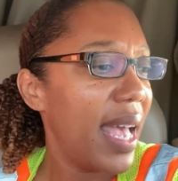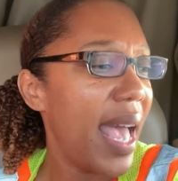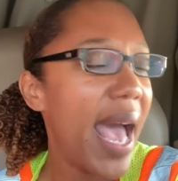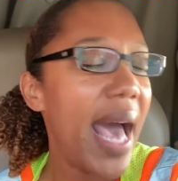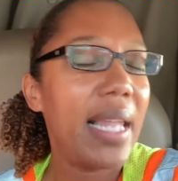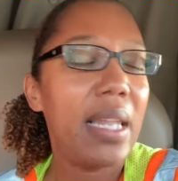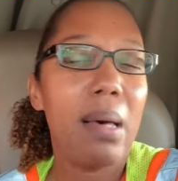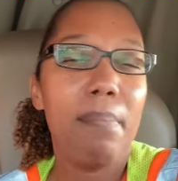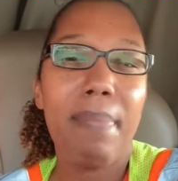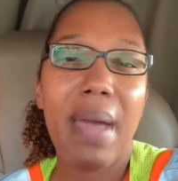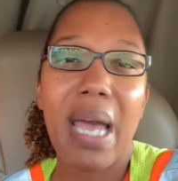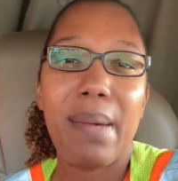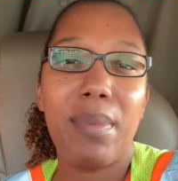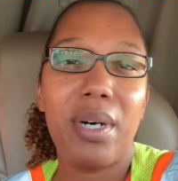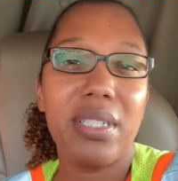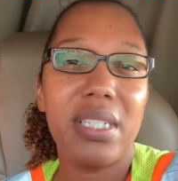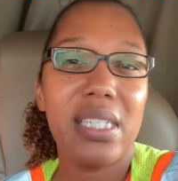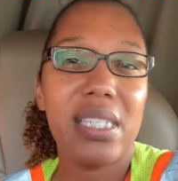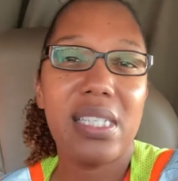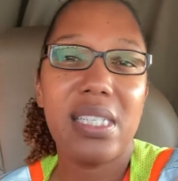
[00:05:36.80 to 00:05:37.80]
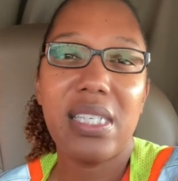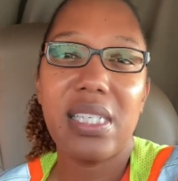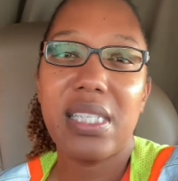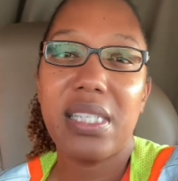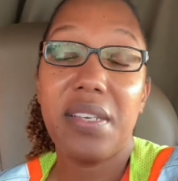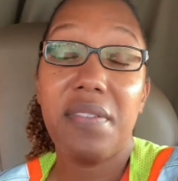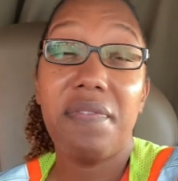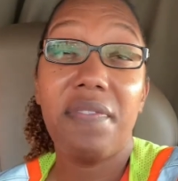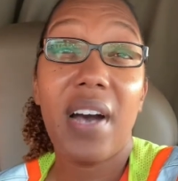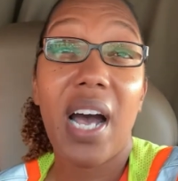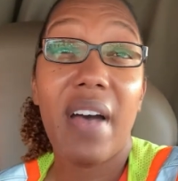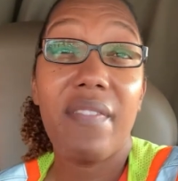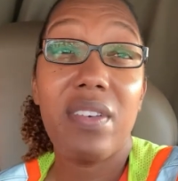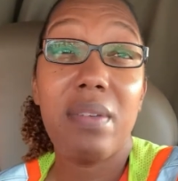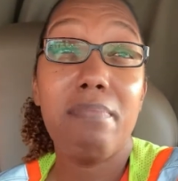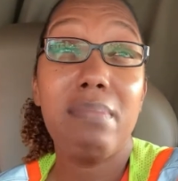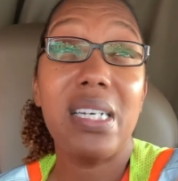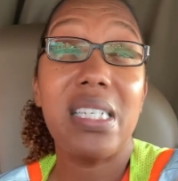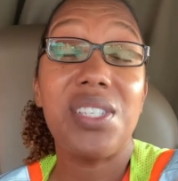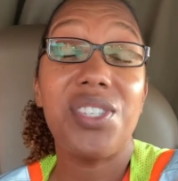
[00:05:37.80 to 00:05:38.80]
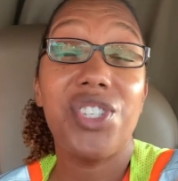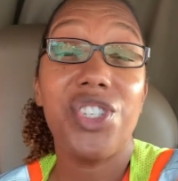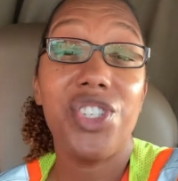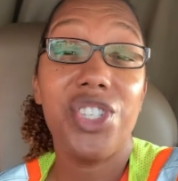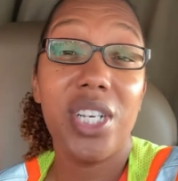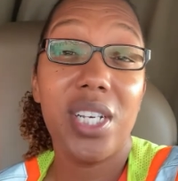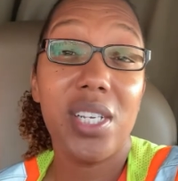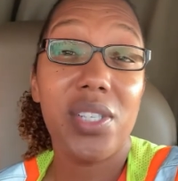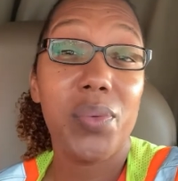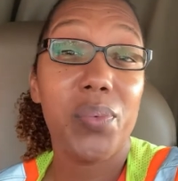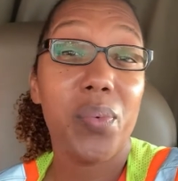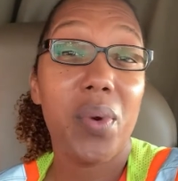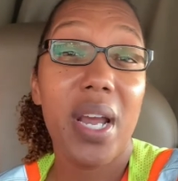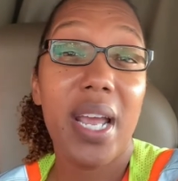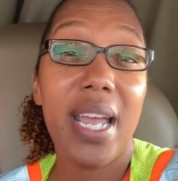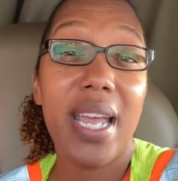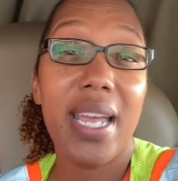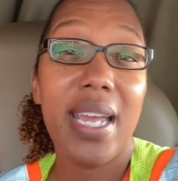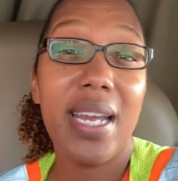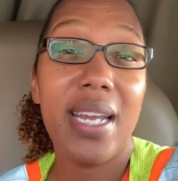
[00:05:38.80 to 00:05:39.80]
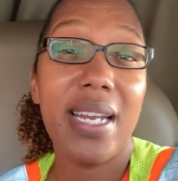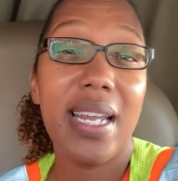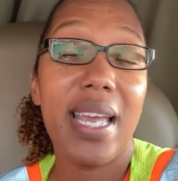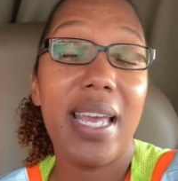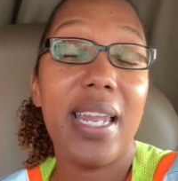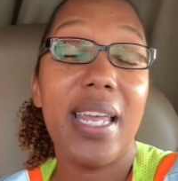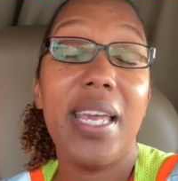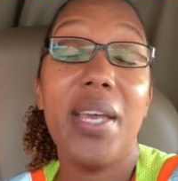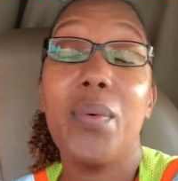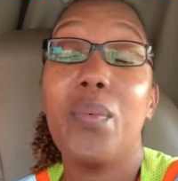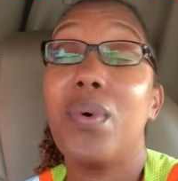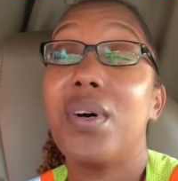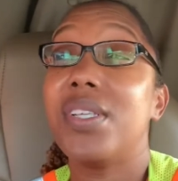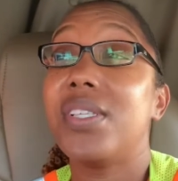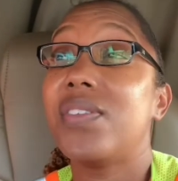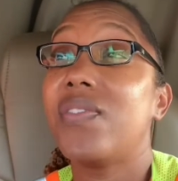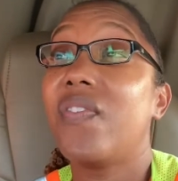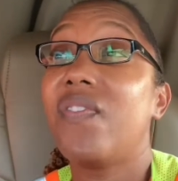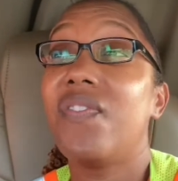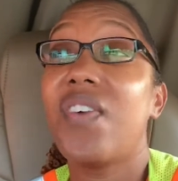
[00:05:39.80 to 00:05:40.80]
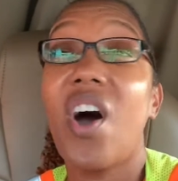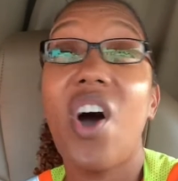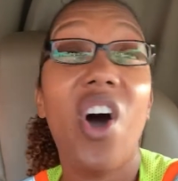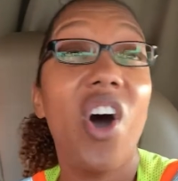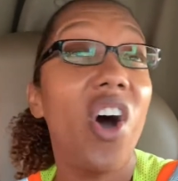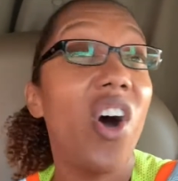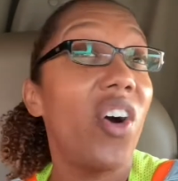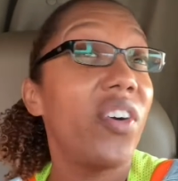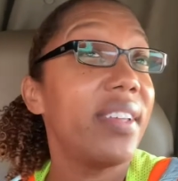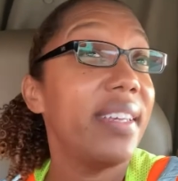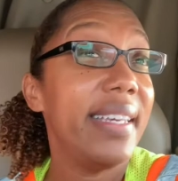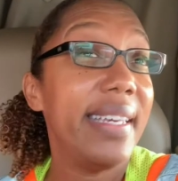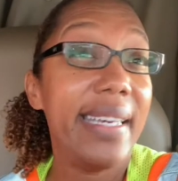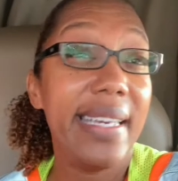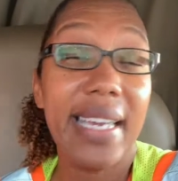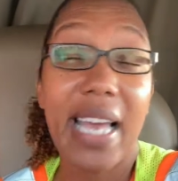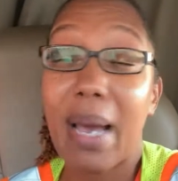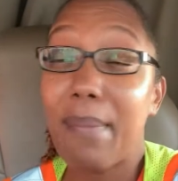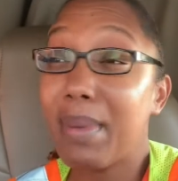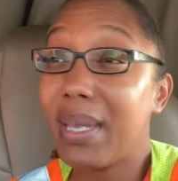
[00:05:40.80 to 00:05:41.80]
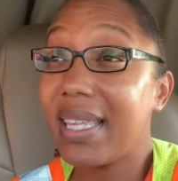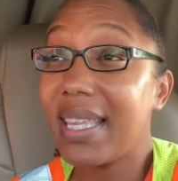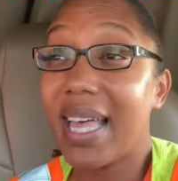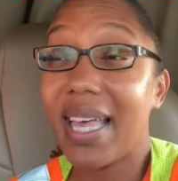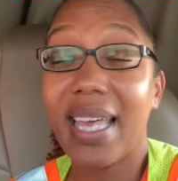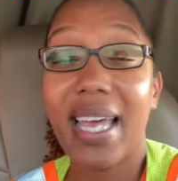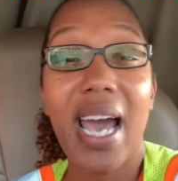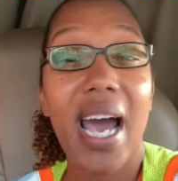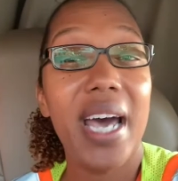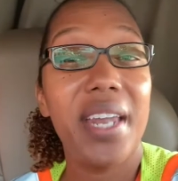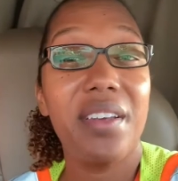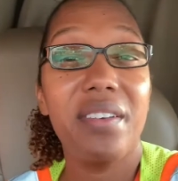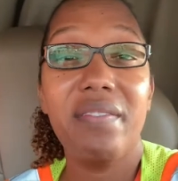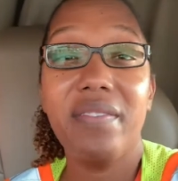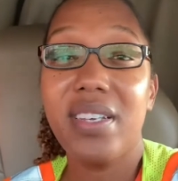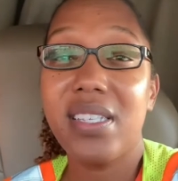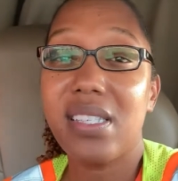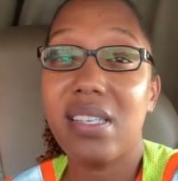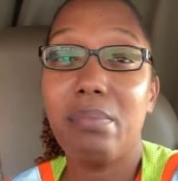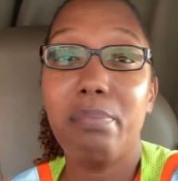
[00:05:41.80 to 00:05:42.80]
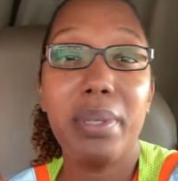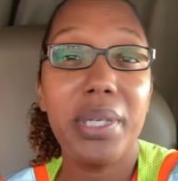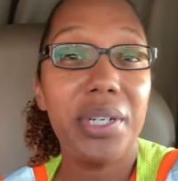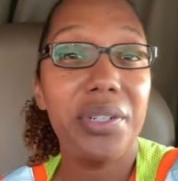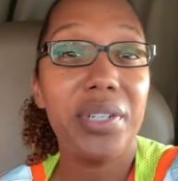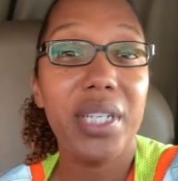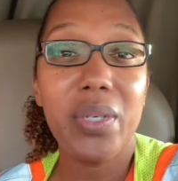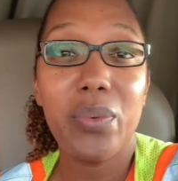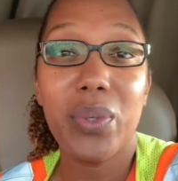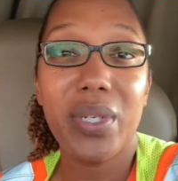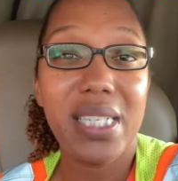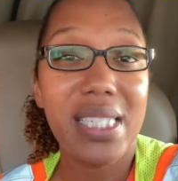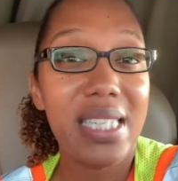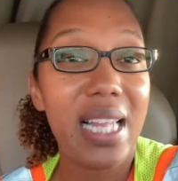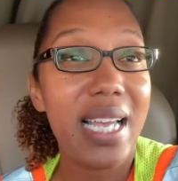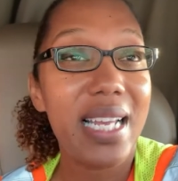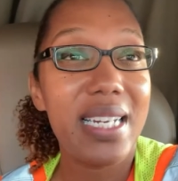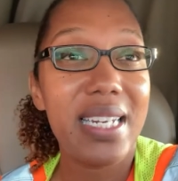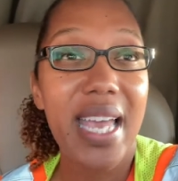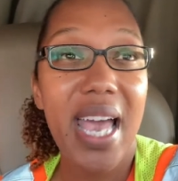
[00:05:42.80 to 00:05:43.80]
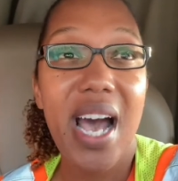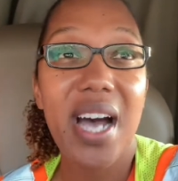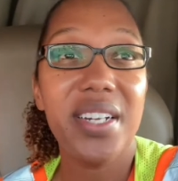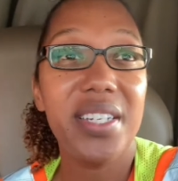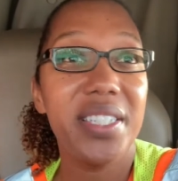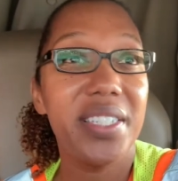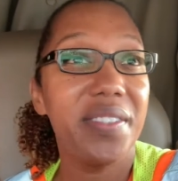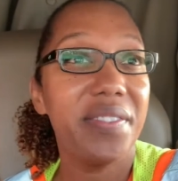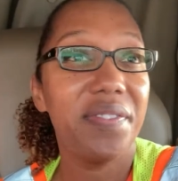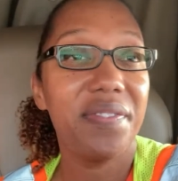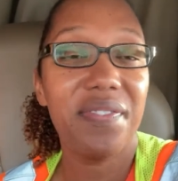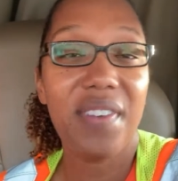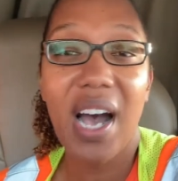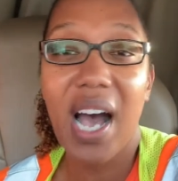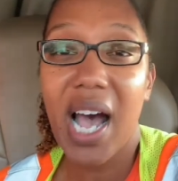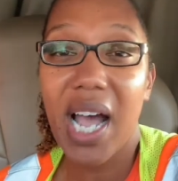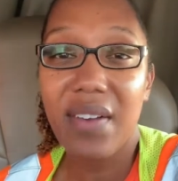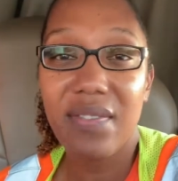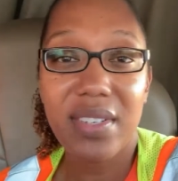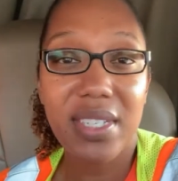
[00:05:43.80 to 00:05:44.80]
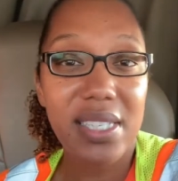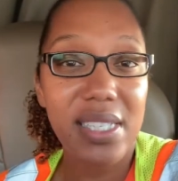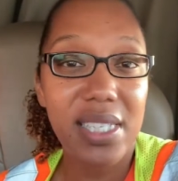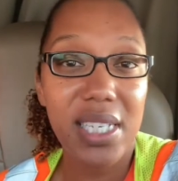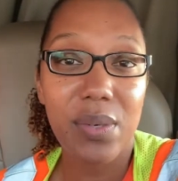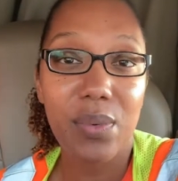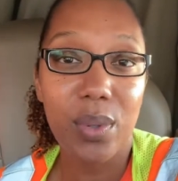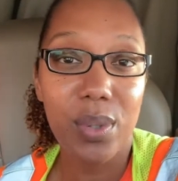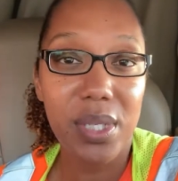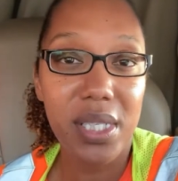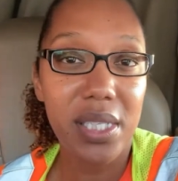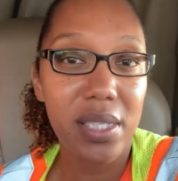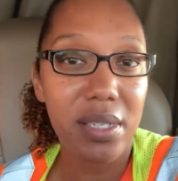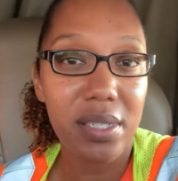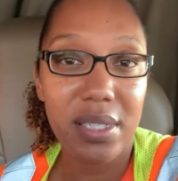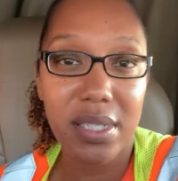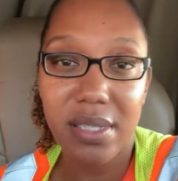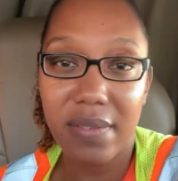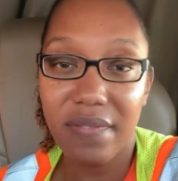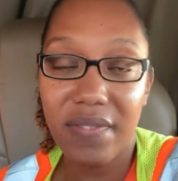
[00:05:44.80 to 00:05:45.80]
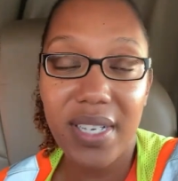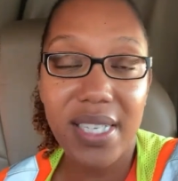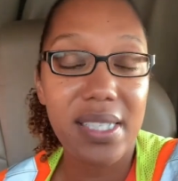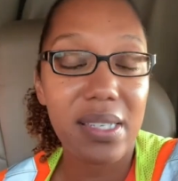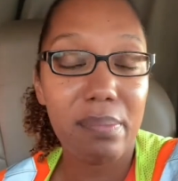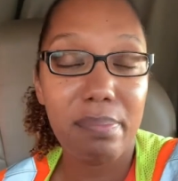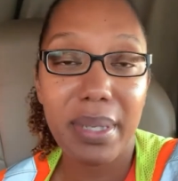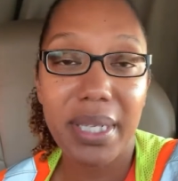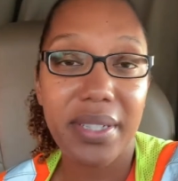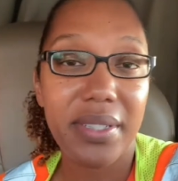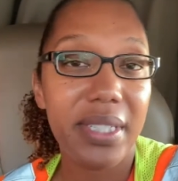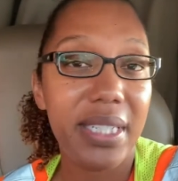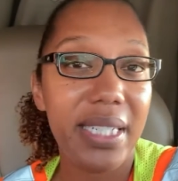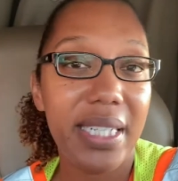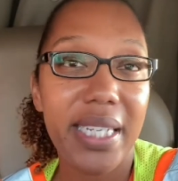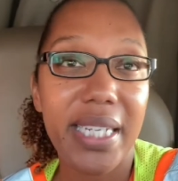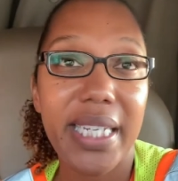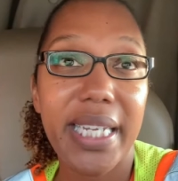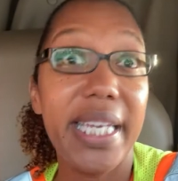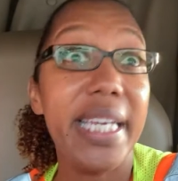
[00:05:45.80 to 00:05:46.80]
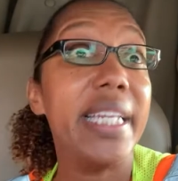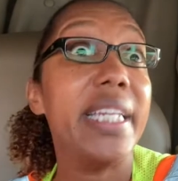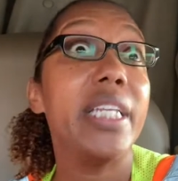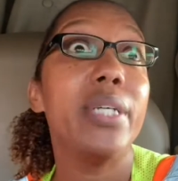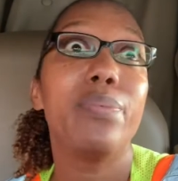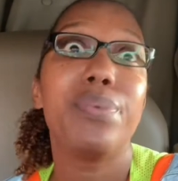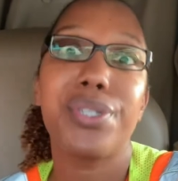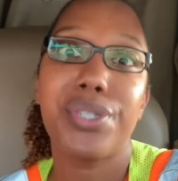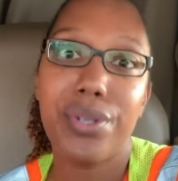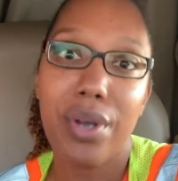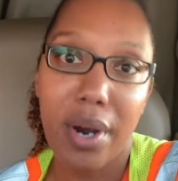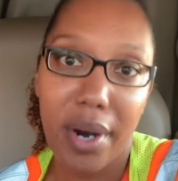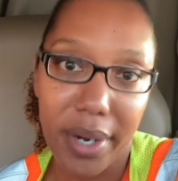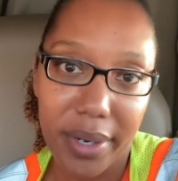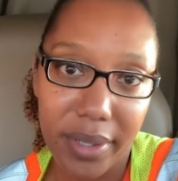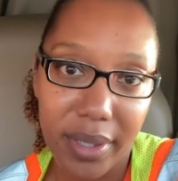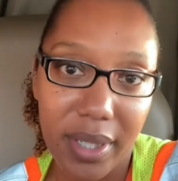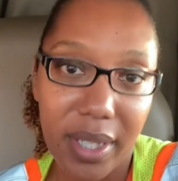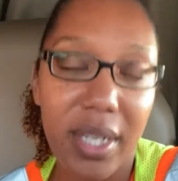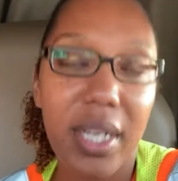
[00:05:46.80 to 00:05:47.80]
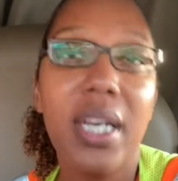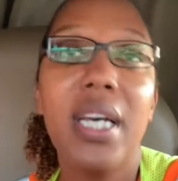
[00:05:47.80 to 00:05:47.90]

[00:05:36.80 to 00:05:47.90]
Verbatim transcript: Alabama on the 65. It must have just rained and it was foggy. I mean, that kind of visibility when it's like down to five to zero visibility and, and it was dark.